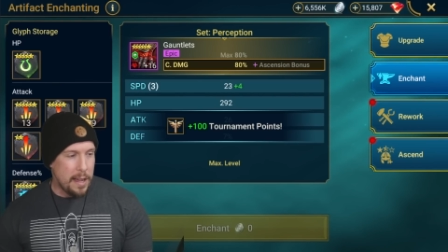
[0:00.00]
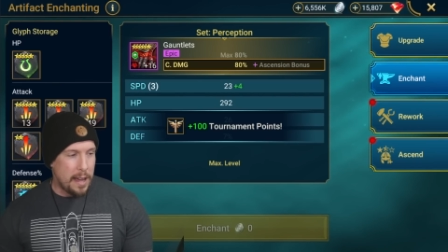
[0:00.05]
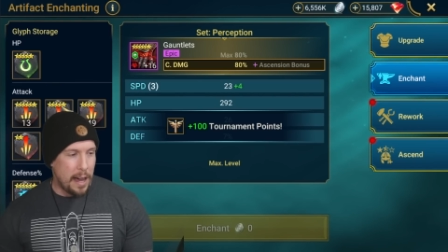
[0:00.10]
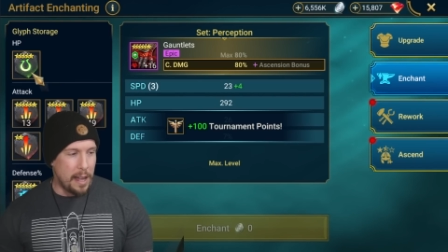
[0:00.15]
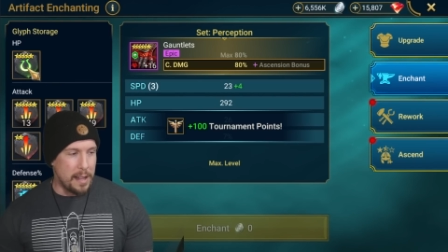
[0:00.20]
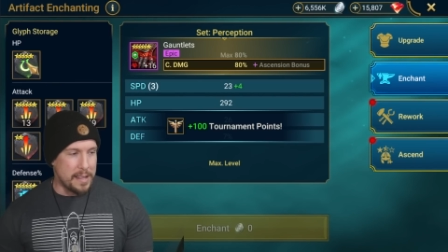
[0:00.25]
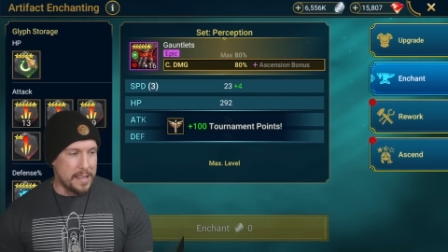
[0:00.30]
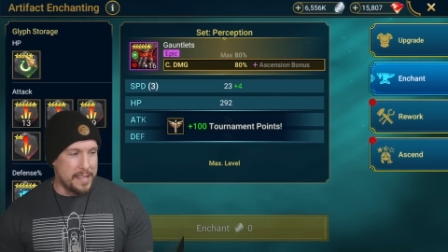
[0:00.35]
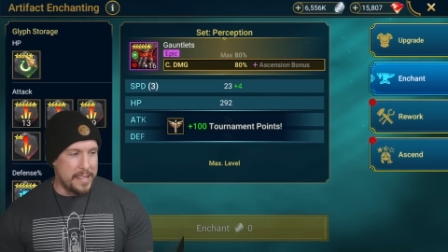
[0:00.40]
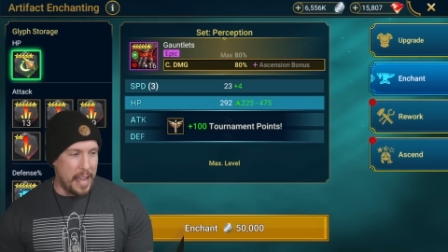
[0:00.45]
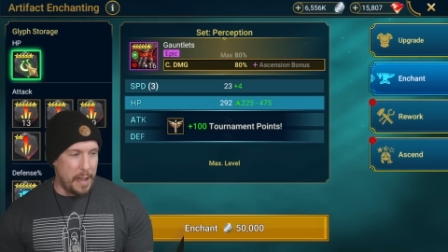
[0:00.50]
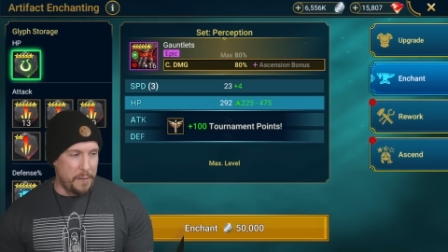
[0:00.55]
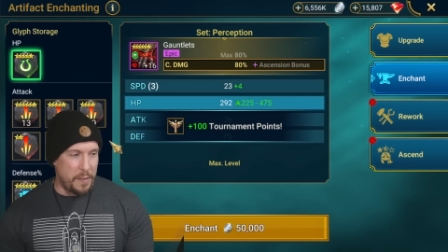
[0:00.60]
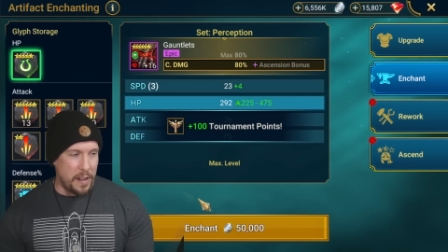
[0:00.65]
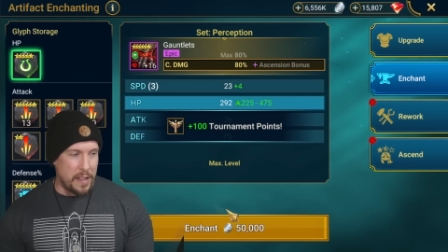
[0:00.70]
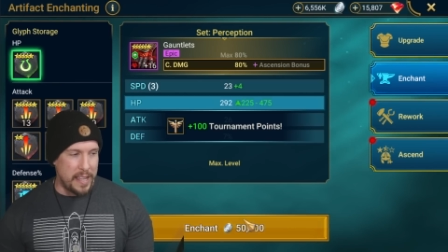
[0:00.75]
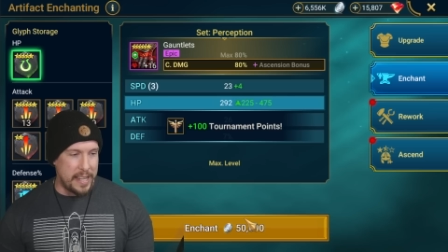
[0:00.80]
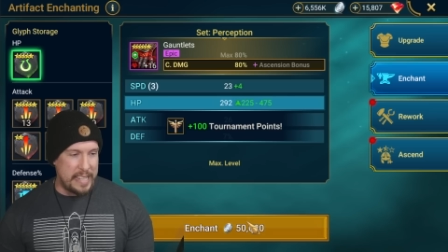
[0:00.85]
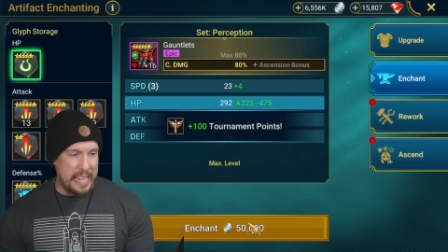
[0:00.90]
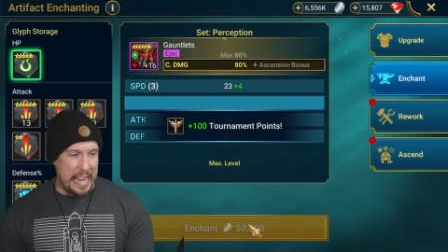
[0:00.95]
I'll
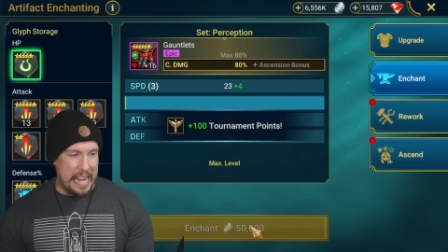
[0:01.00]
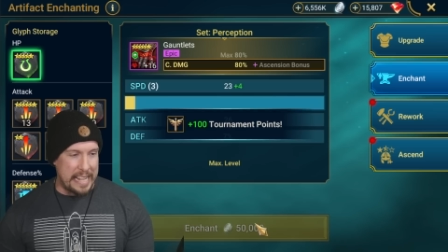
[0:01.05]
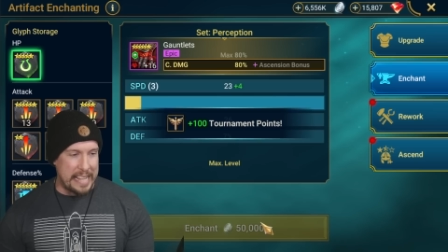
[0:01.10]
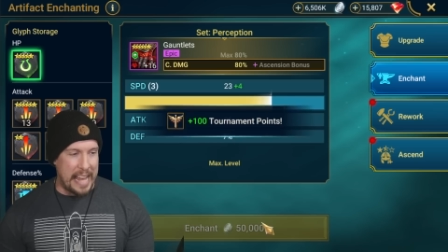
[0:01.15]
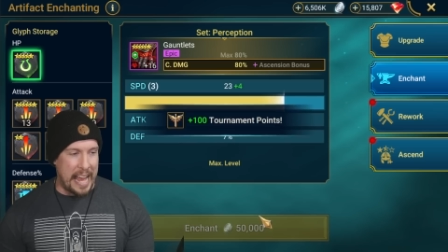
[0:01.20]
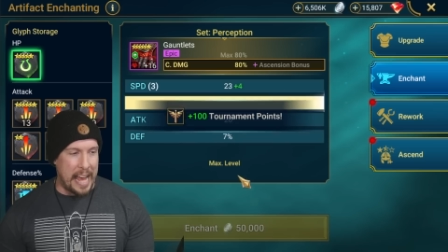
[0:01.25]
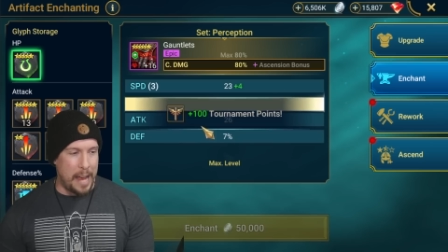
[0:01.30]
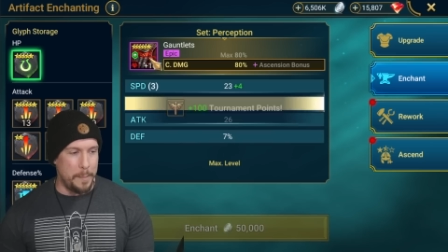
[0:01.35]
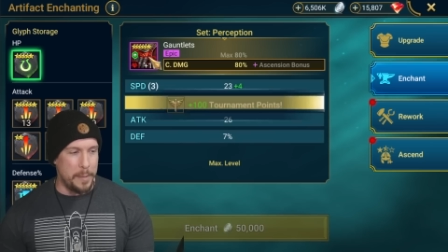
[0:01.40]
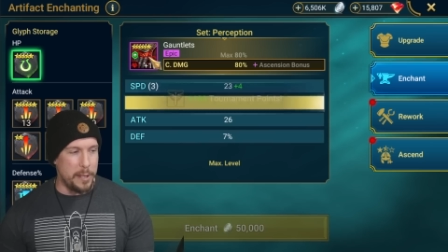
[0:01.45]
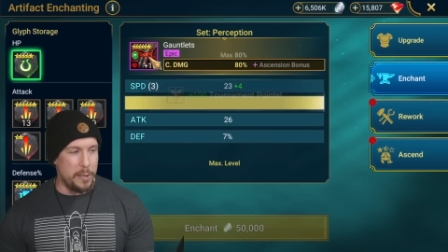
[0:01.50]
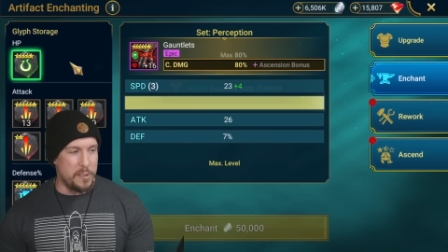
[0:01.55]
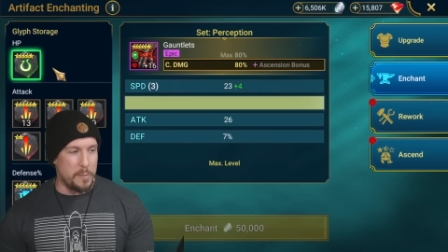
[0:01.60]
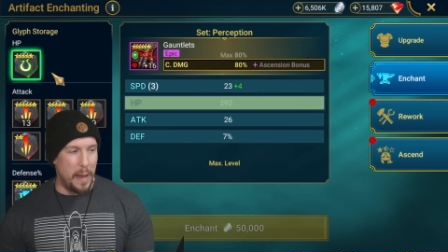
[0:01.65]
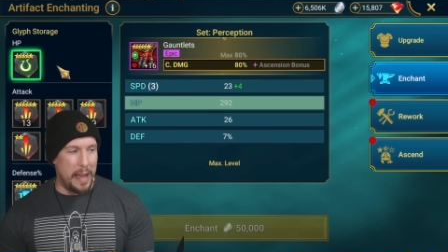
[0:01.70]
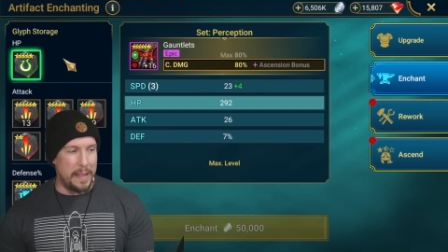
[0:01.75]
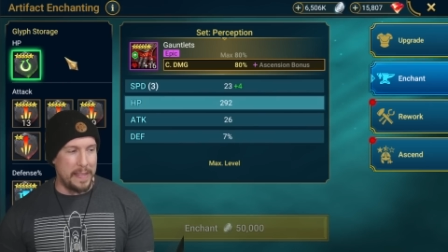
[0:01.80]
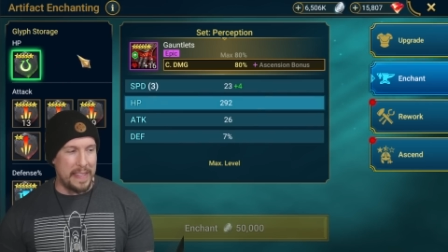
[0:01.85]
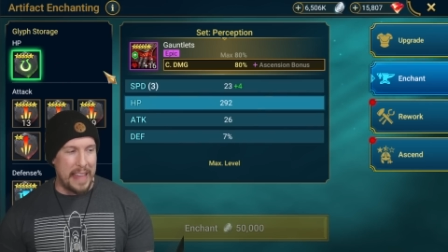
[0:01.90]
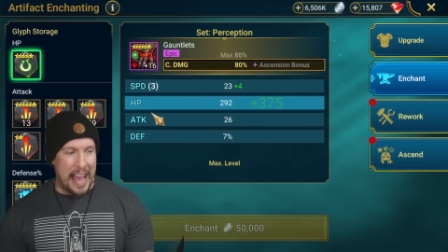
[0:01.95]
definitely take that. I'm going to use
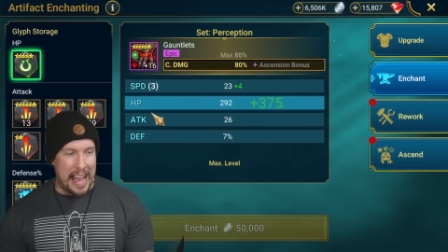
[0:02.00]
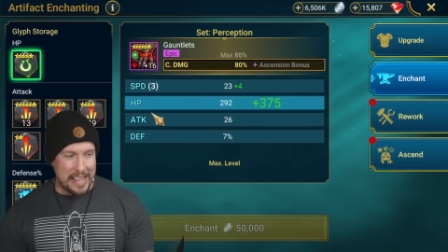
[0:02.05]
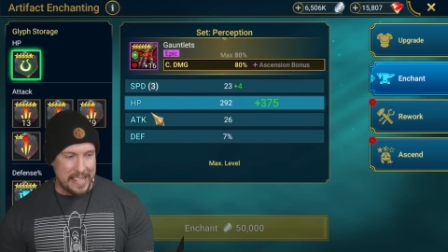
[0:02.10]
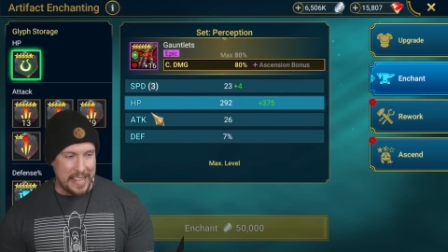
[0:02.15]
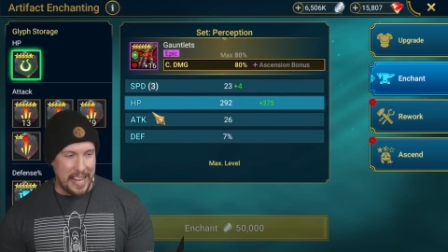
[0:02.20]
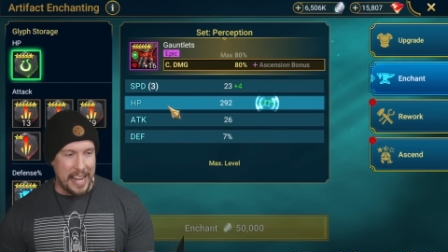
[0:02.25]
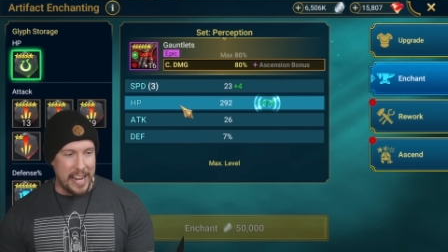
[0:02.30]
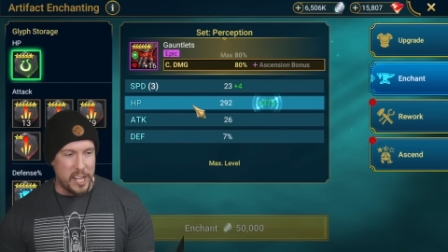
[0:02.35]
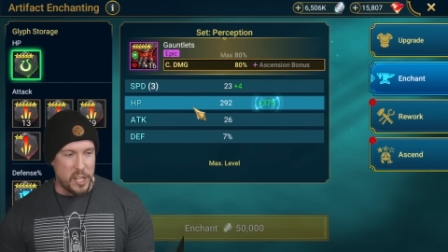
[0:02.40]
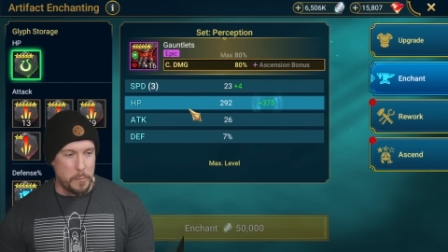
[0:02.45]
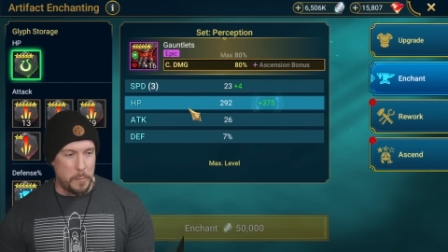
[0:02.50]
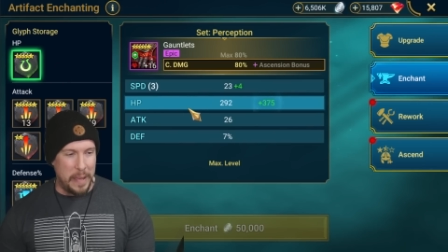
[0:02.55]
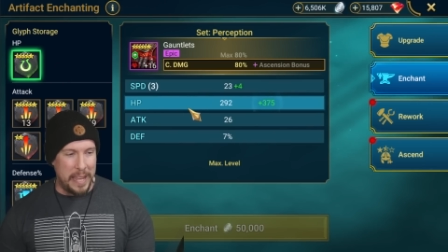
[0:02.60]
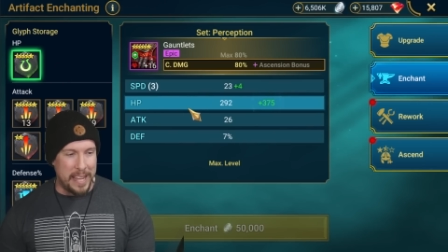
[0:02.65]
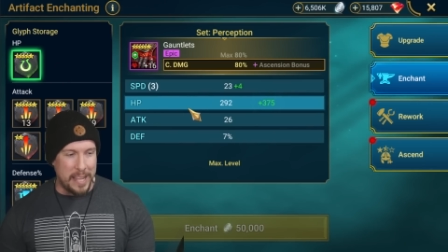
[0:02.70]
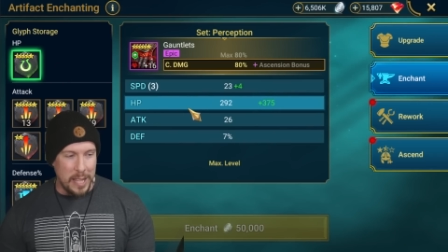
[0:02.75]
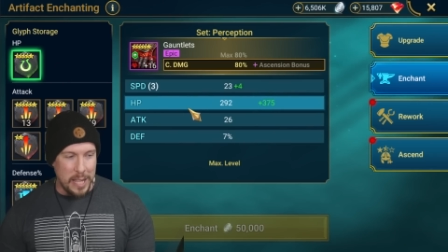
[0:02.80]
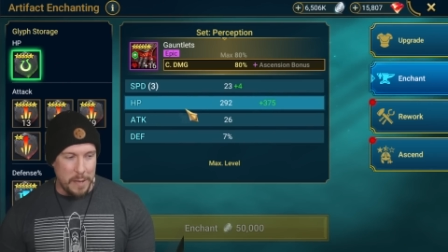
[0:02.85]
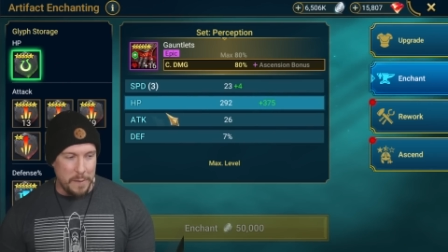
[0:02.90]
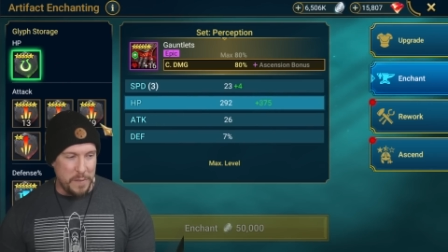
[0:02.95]
my last
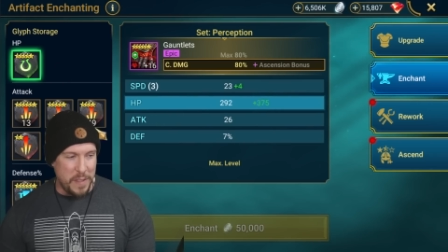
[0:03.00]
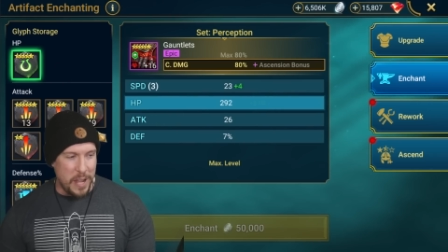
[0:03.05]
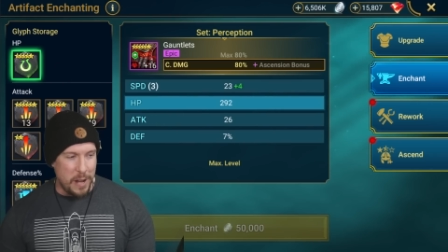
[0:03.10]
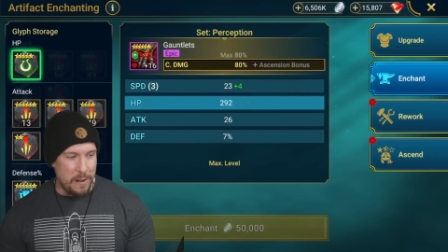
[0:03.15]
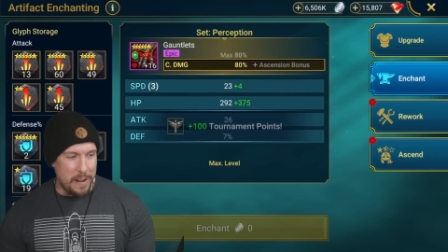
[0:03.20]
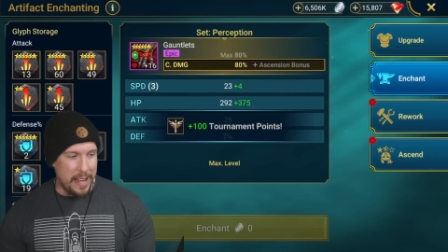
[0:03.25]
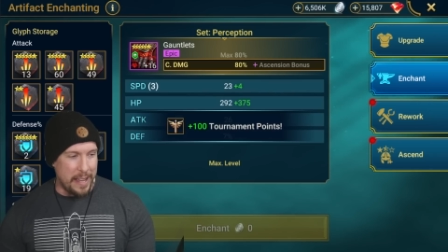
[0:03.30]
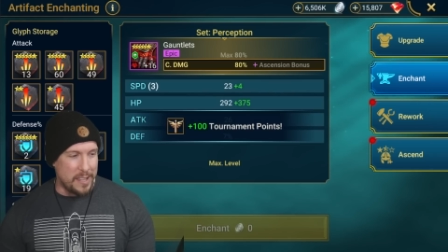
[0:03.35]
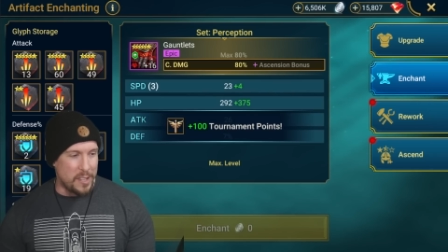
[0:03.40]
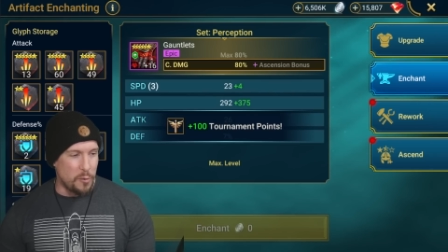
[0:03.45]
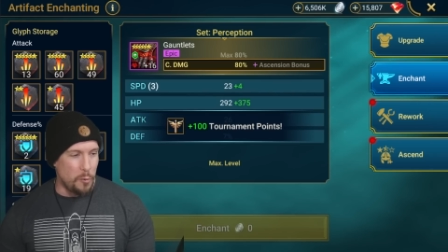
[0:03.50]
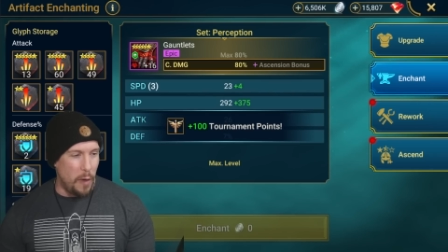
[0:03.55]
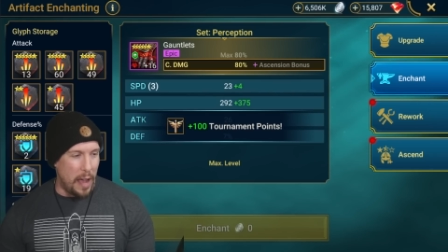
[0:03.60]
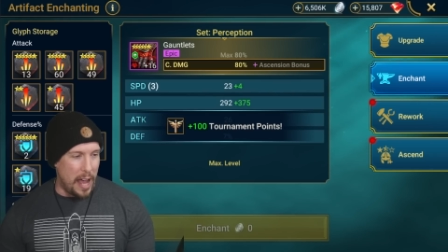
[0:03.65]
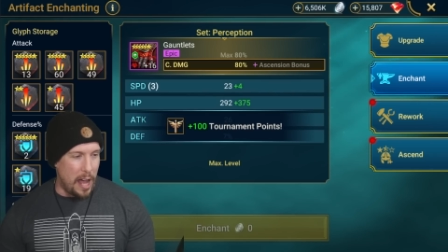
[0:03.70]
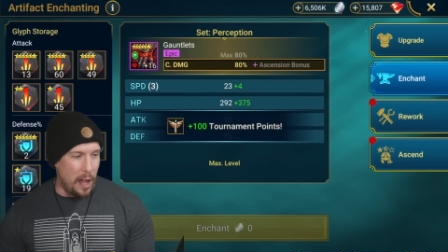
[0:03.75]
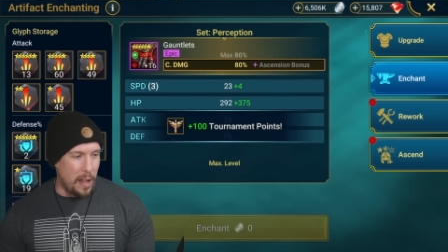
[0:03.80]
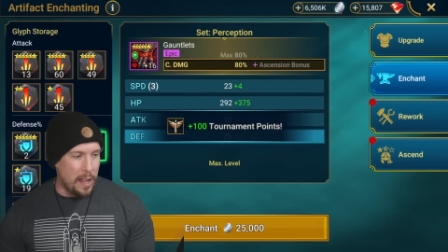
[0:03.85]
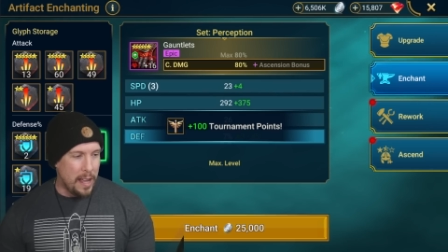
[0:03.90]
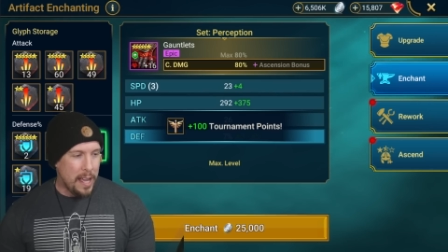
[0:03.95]
HP glyph there as
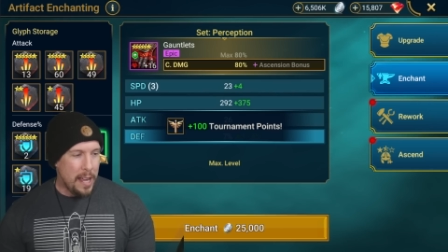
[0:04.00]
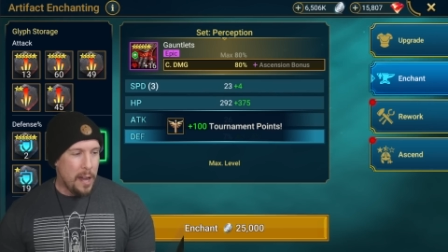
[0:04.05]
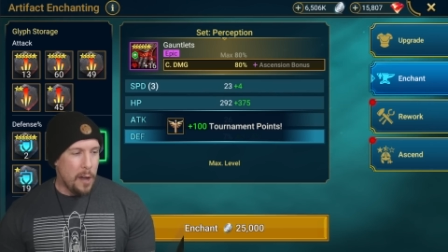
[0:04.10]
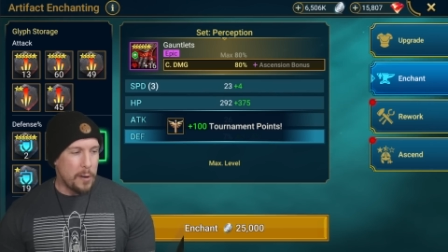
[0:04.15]
well.